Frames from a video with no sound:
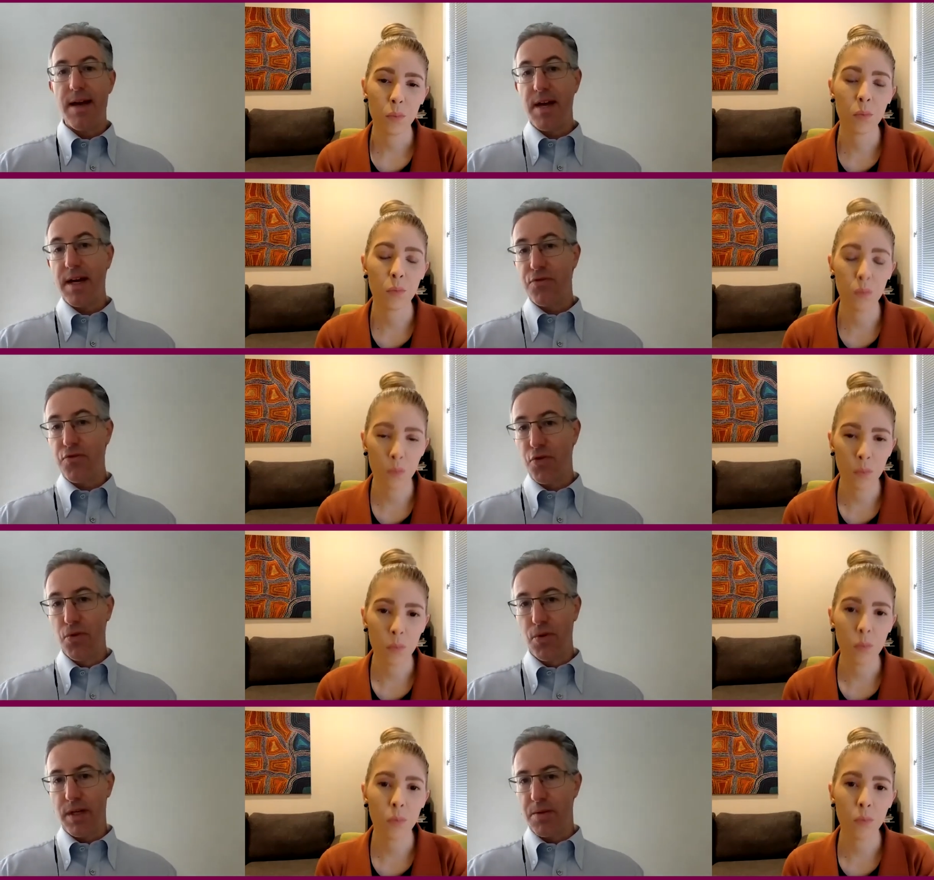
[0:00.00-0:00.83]
Speaker 1: And that
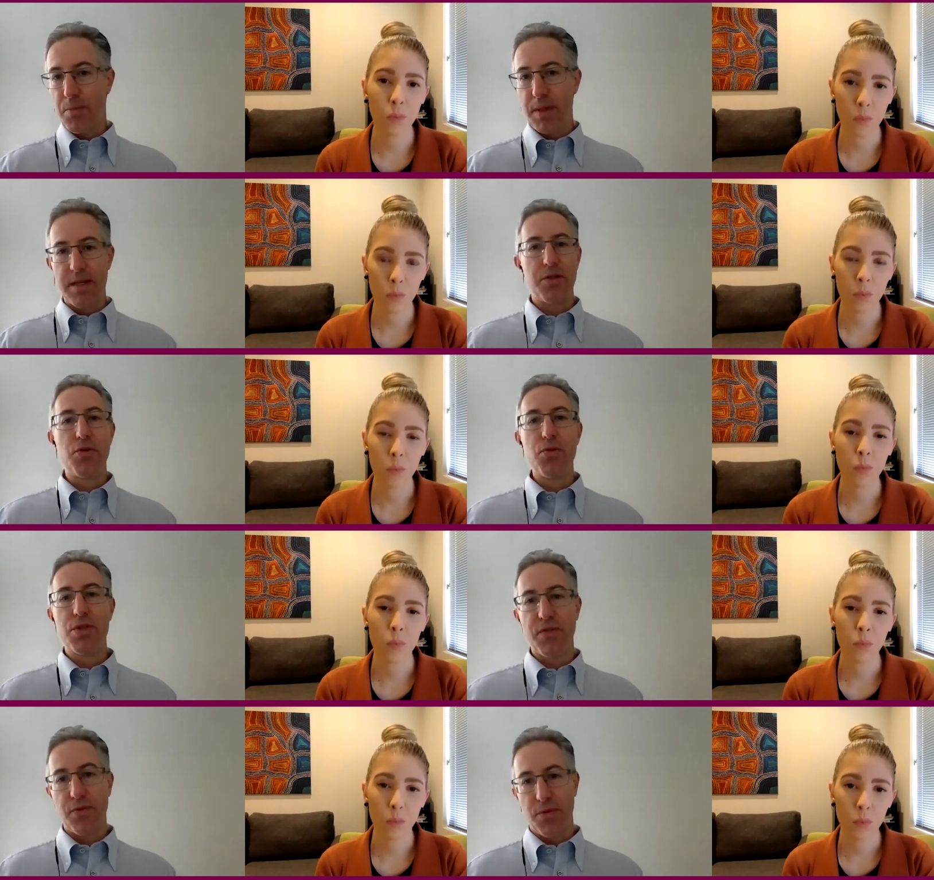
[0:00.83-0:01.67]
mm-hmm. too can be a
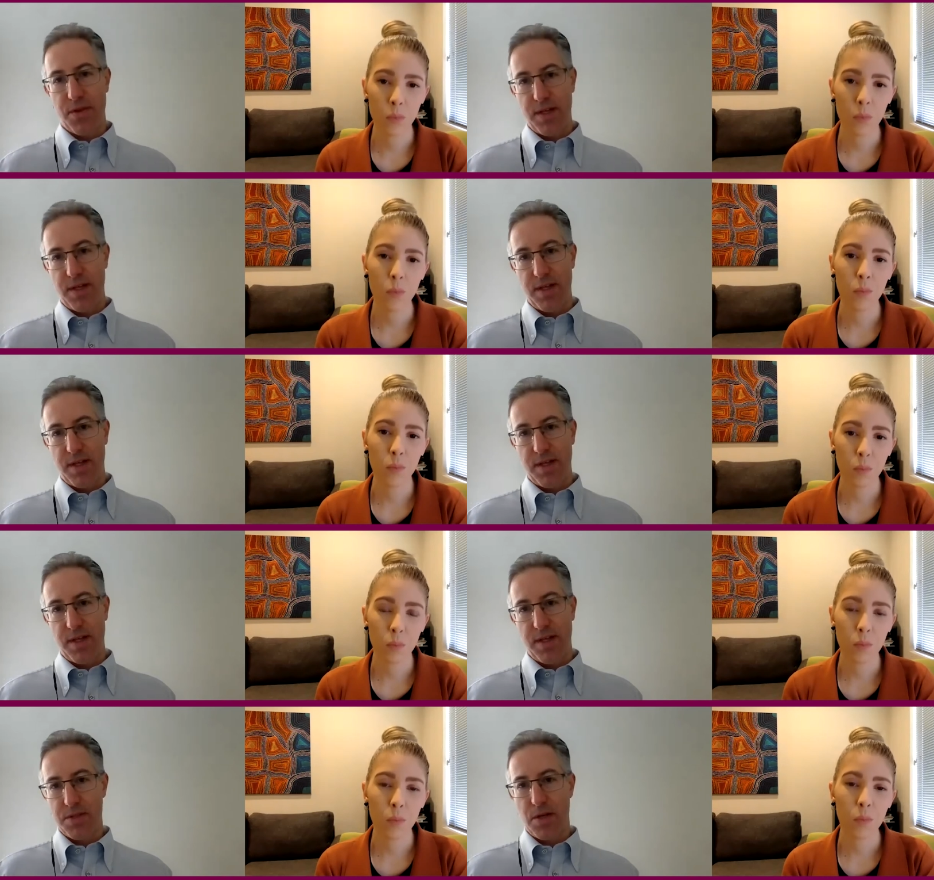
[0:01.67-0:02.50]
useful thing to
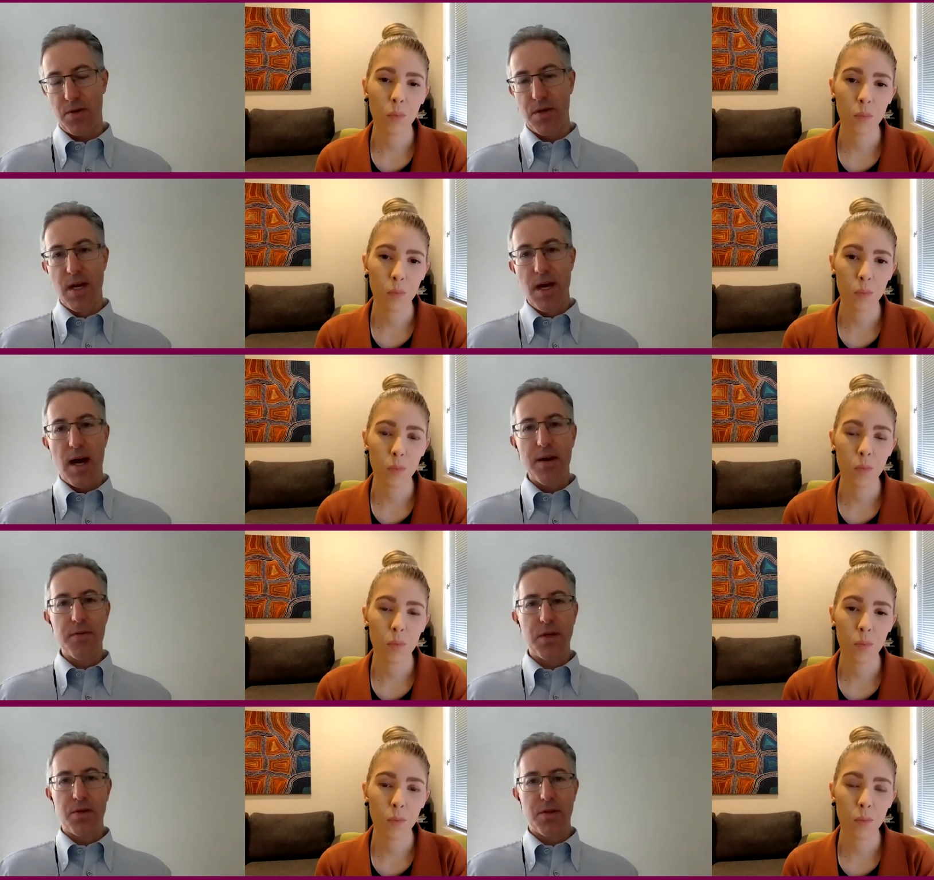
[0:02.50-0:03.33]
do. So
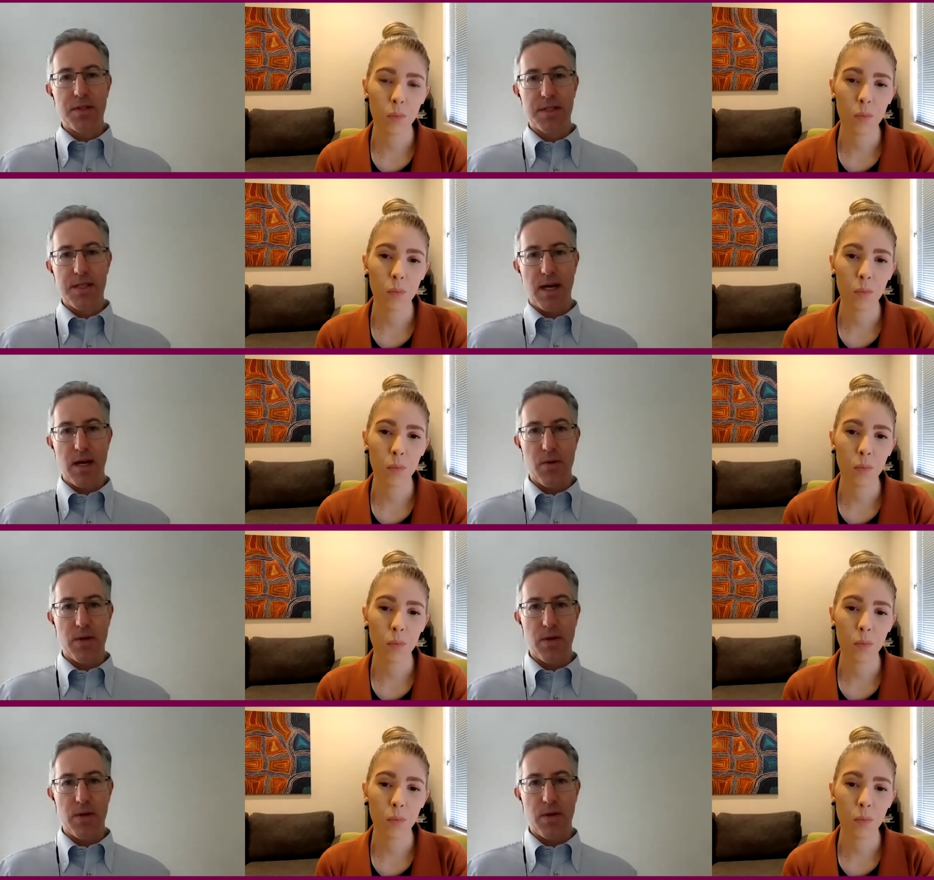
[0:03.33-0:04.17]
I don't think you can say,
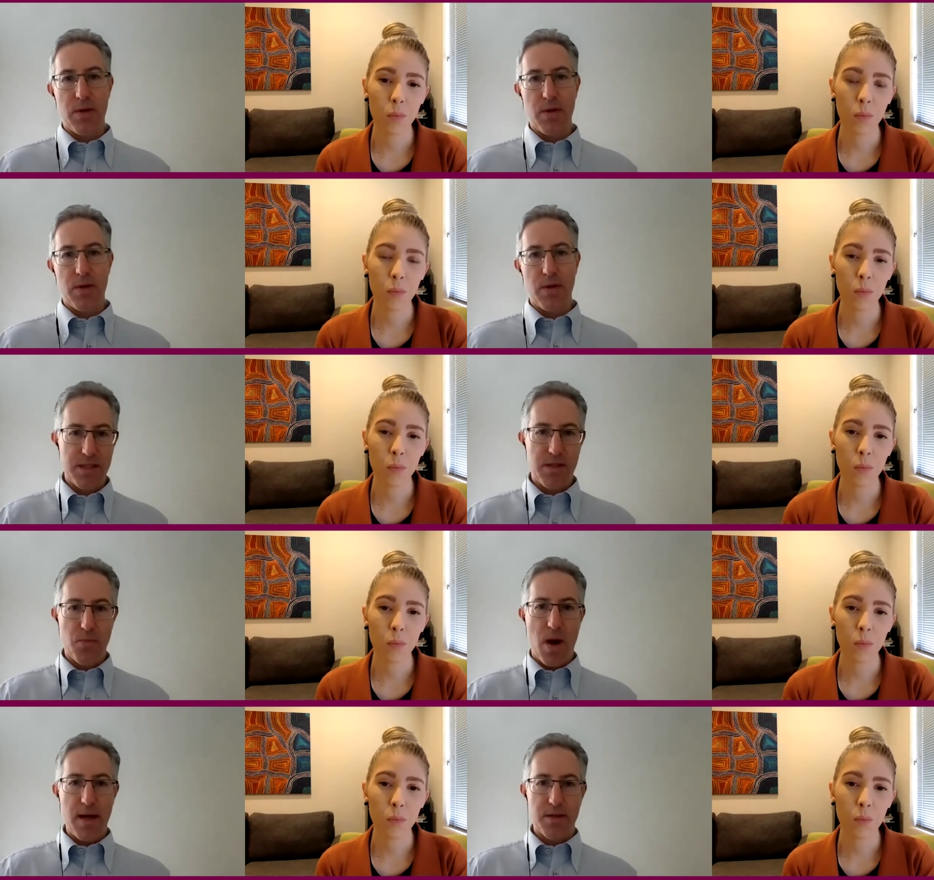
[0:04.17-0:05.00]
oh, well, this
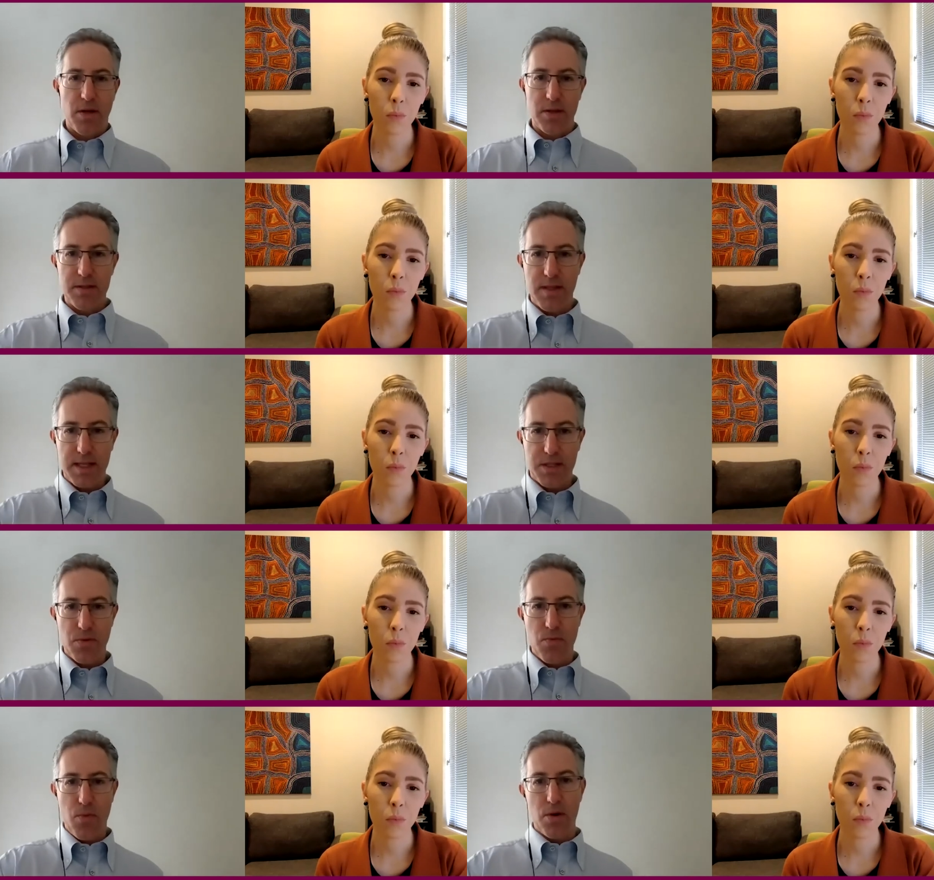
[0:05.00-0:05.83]
is the right doctor,
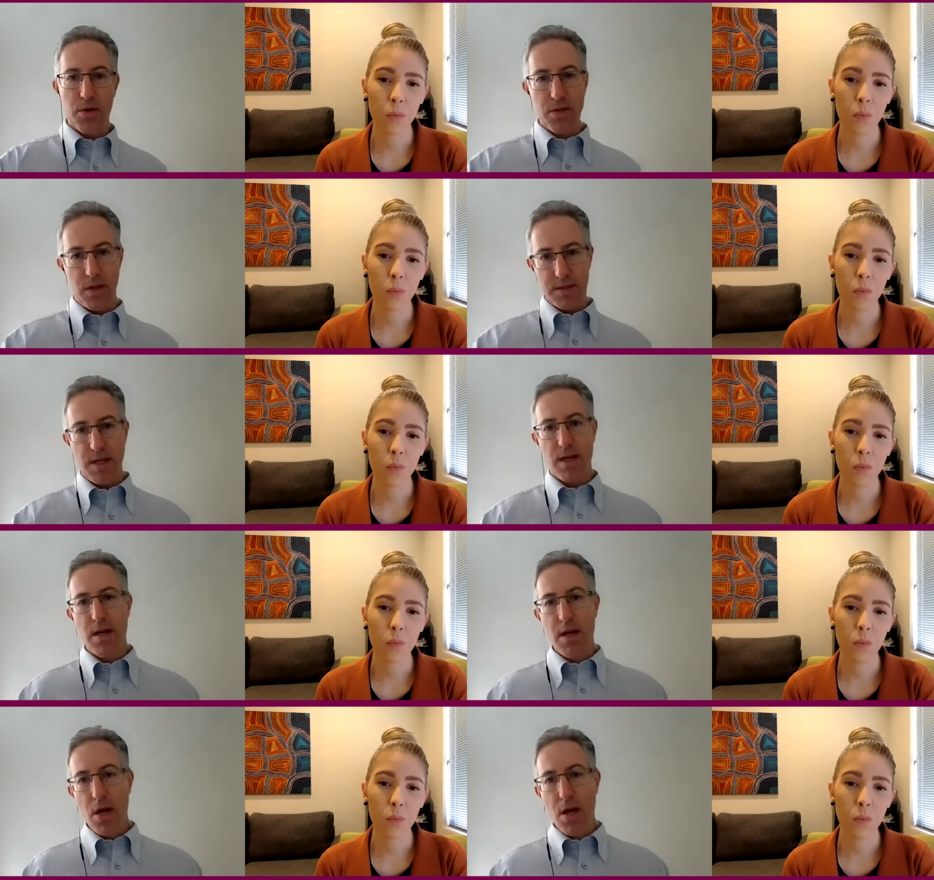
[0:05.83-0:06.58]
that's the wrong doctor